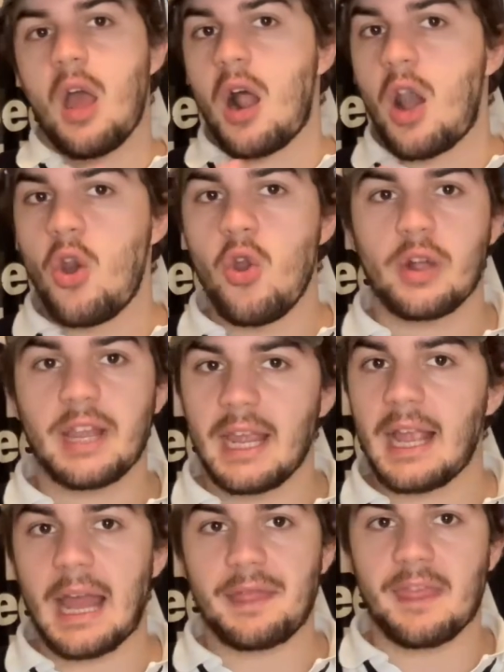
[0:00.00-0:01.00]

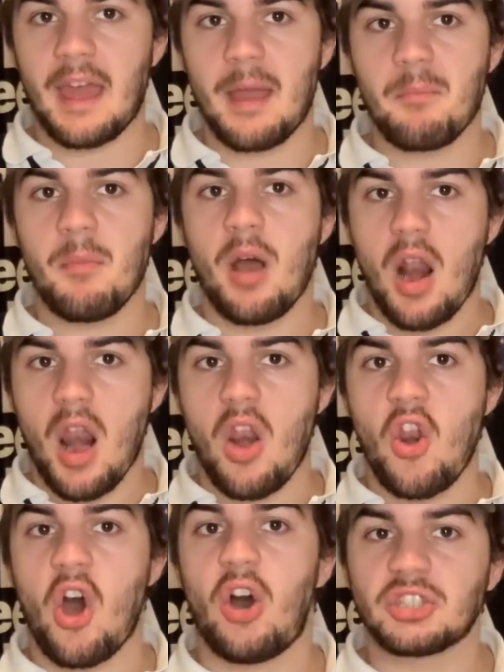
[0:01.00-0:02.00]
Looking at them
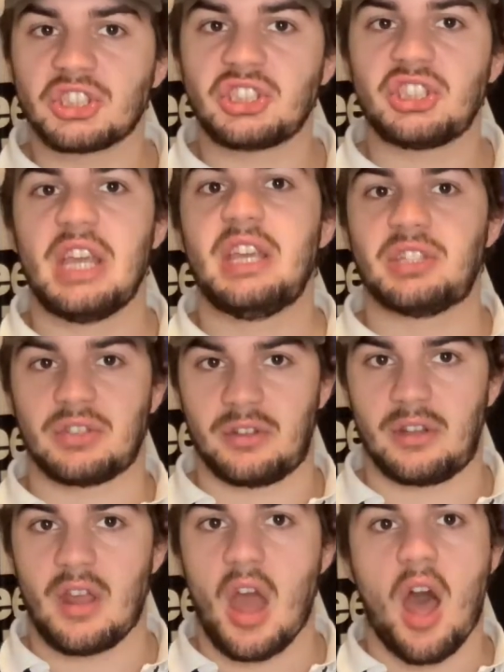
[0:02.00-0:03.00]
last
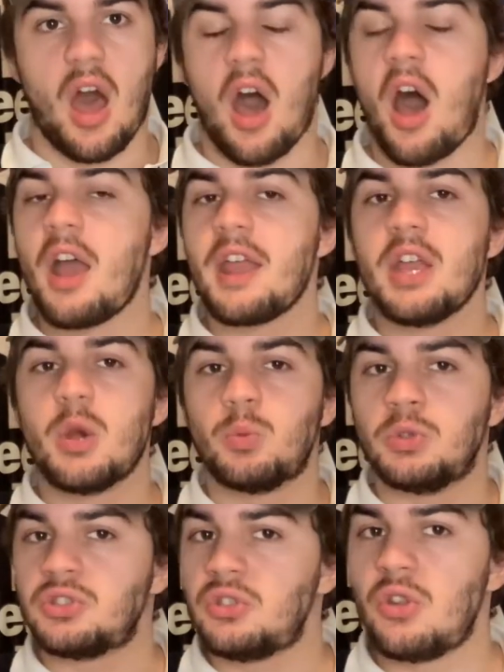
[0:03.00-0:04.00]
season, I
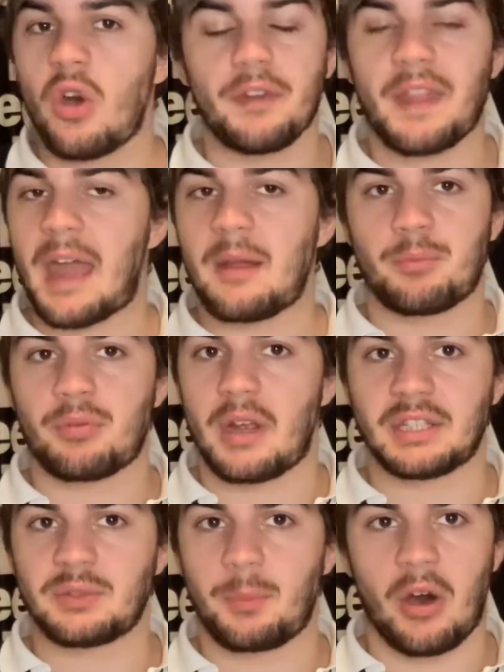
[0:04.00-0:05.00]
was not that
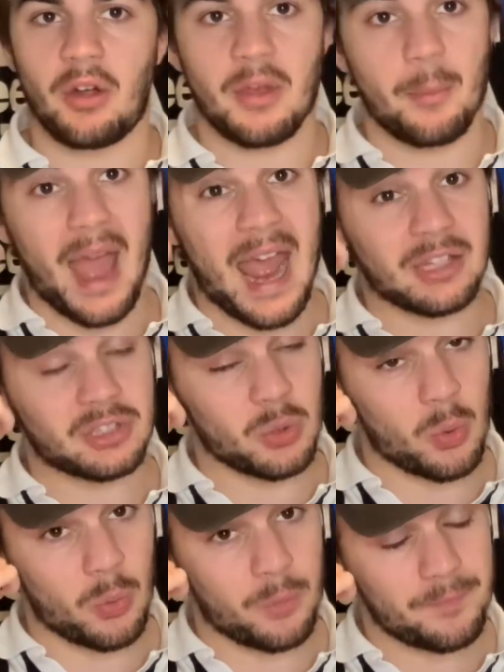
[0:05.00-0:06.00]
impressed by them at
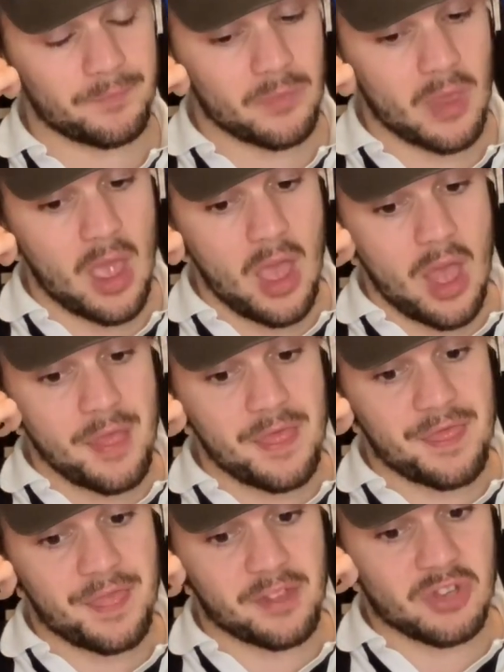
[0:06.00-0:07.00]
all.
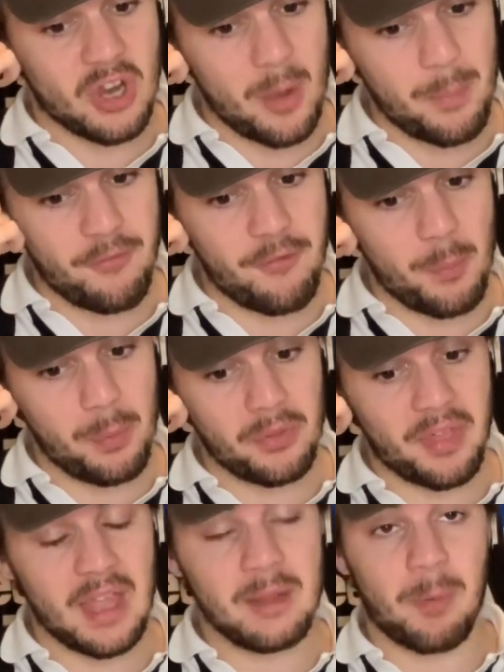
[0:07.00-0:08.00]
The type of football
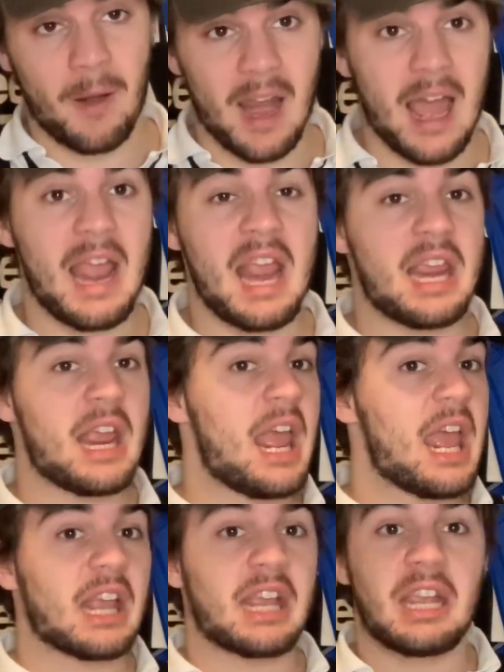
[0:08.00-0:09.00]
they play
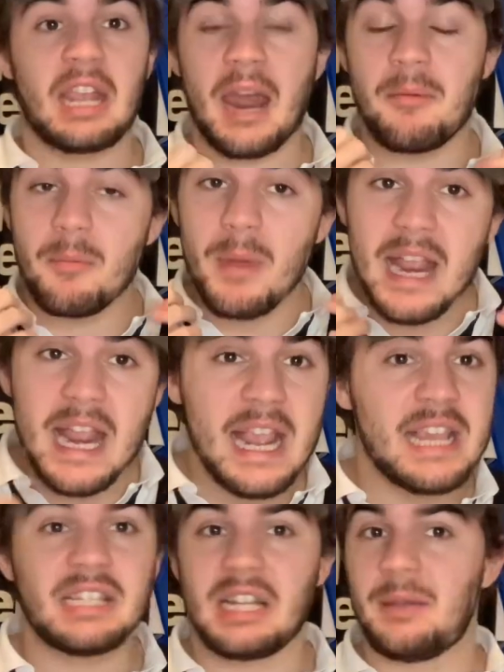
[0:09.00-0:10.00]
can
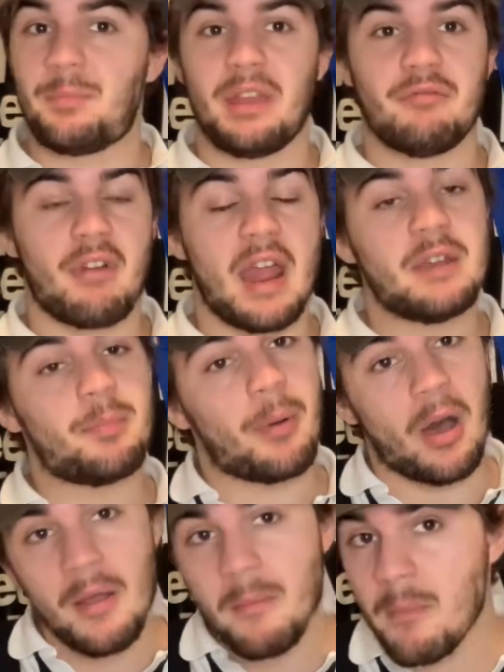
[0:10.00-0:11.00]
easily be read
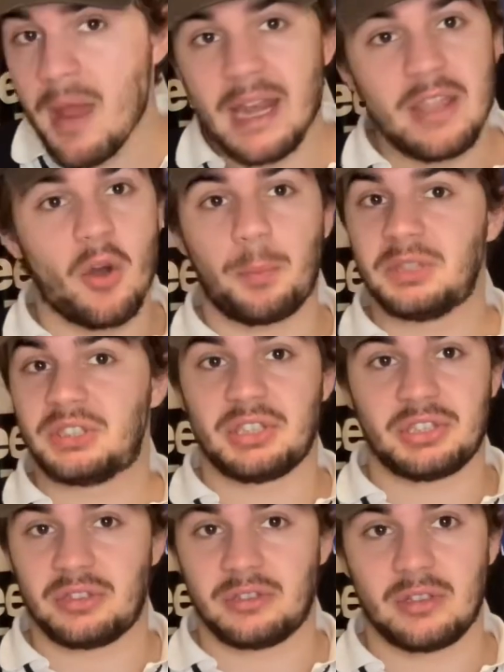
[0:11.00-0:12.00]
by many
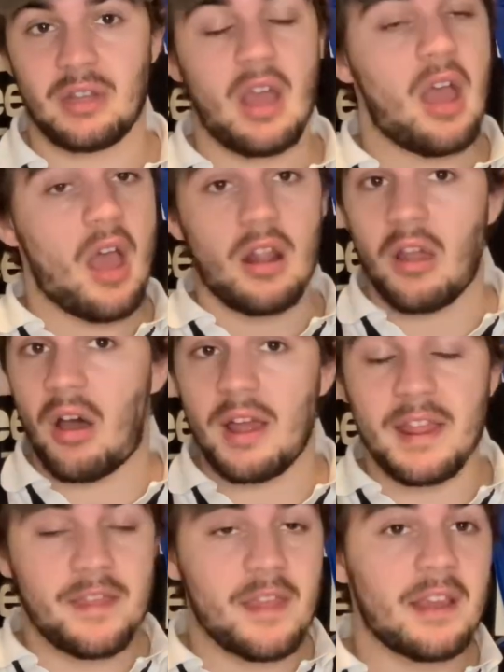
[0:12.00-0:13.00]
opposition.
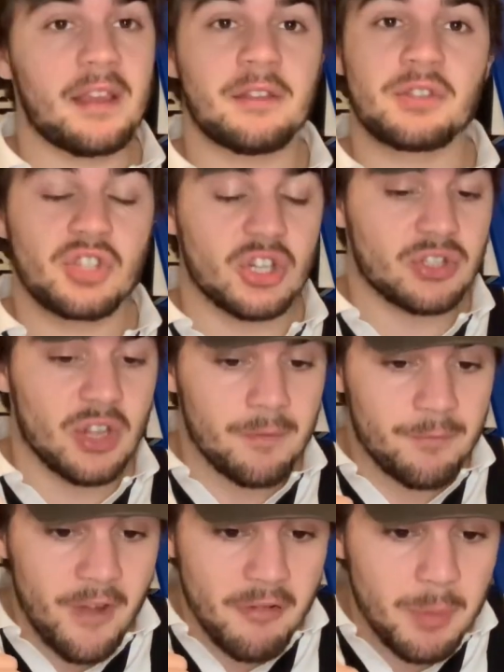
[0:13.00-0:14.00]
Like, it's just a
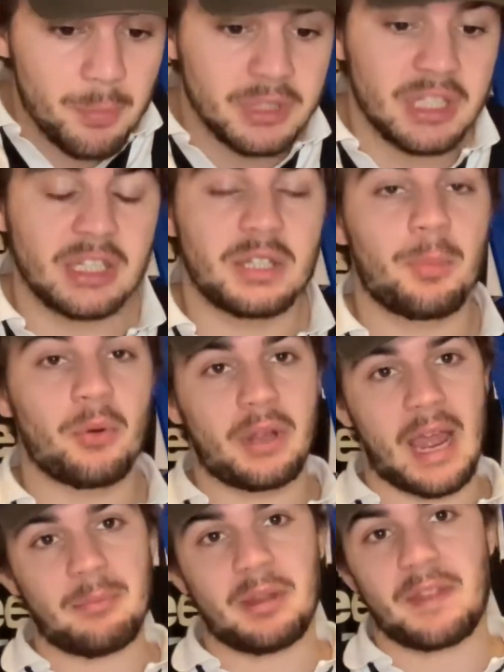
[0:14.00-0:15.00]
very predictable
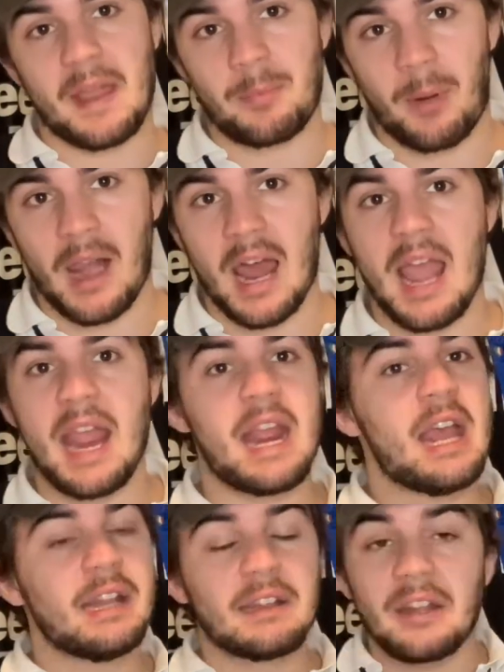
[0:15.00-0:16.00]
game that they play.
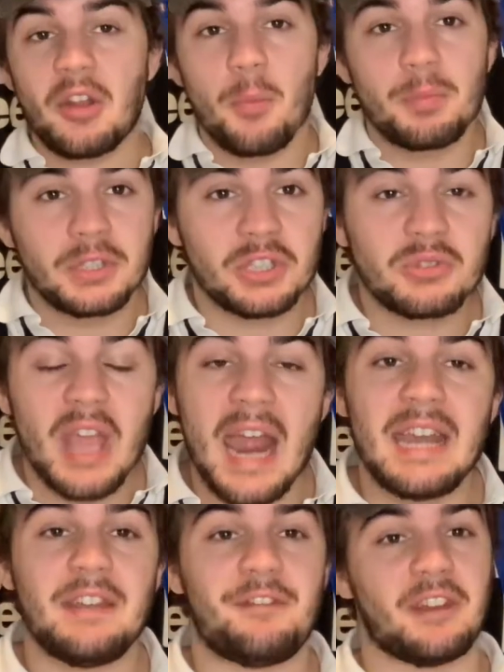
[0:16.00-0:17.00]
They don't produce
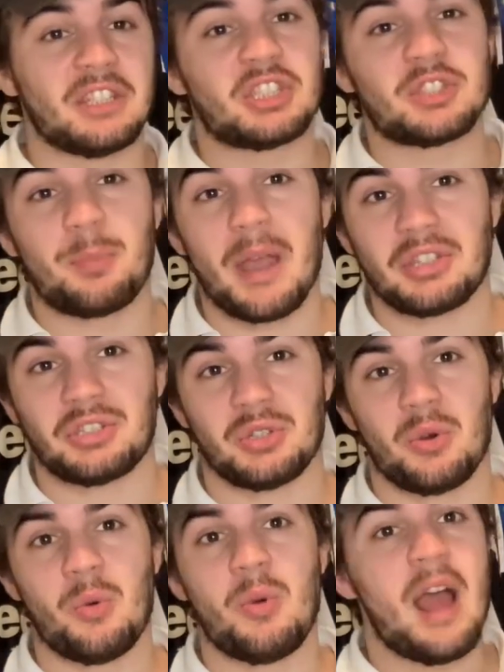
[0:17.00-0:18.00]
anything
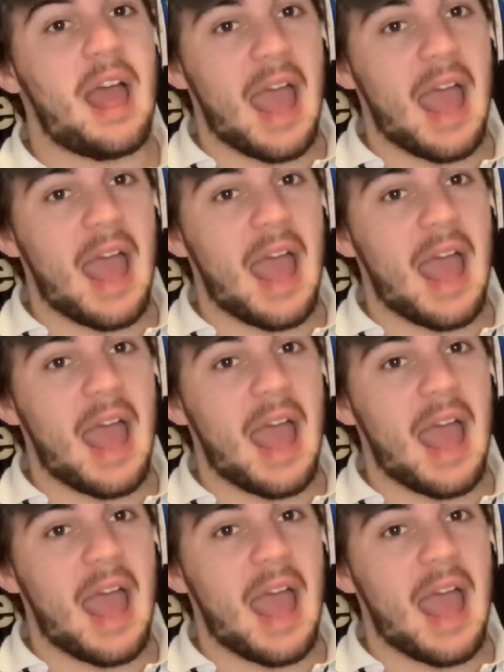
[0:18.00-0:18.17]
special.